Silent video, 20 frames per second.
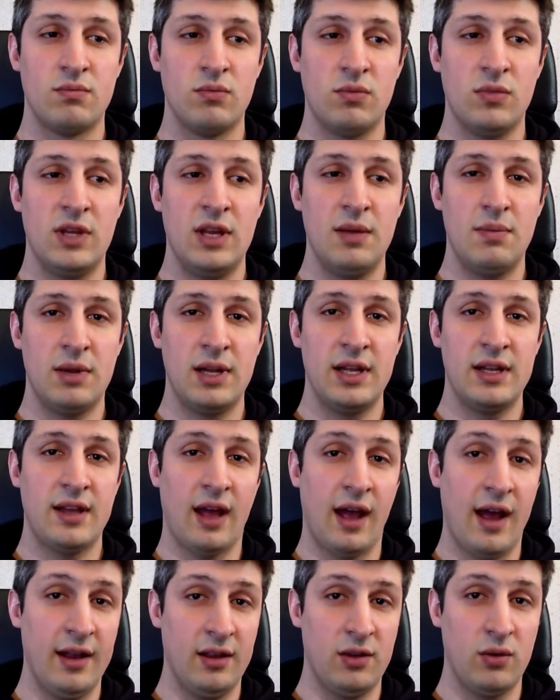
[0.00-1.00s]
deeply
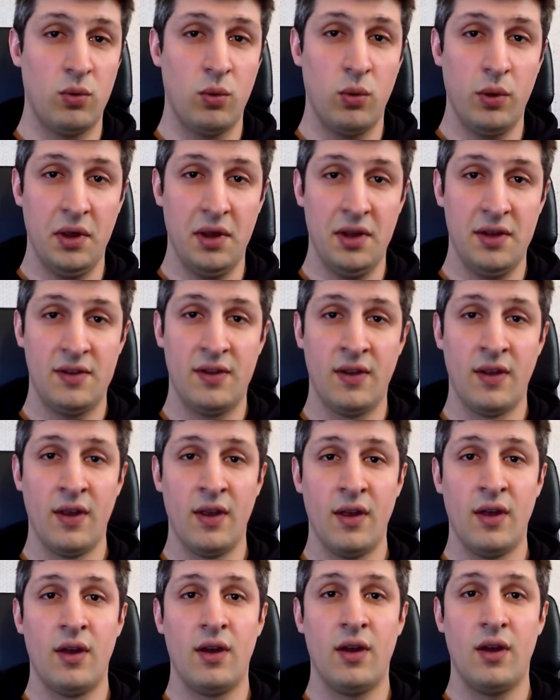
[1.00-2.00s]
tied with
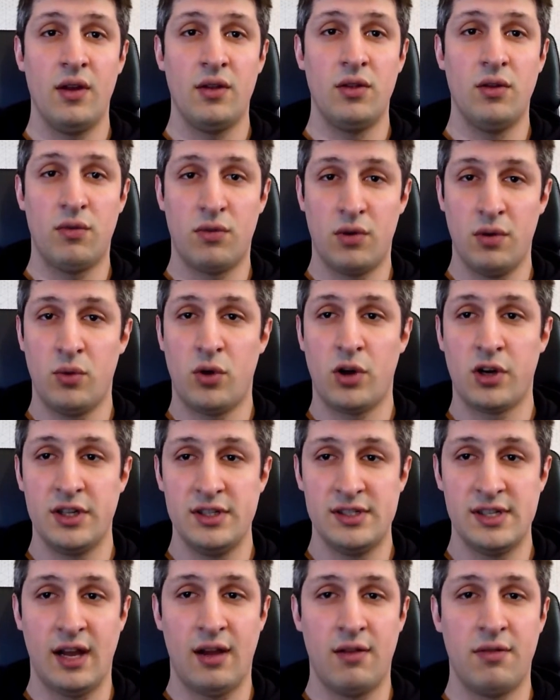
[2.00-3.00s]
the framework
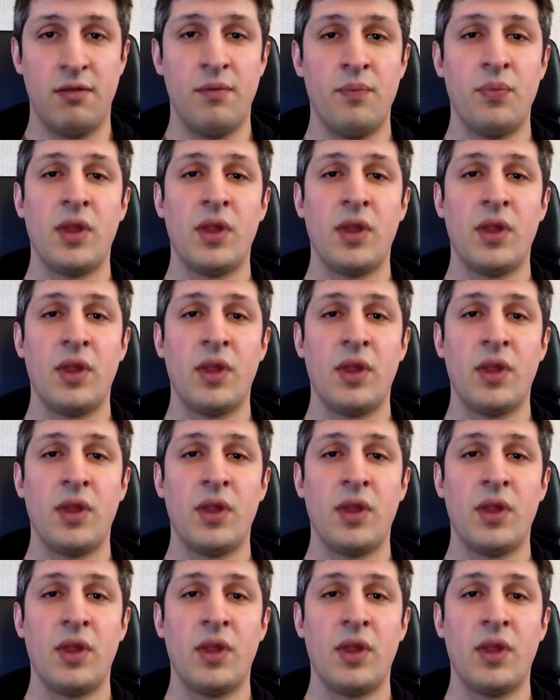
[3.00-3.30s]
itself.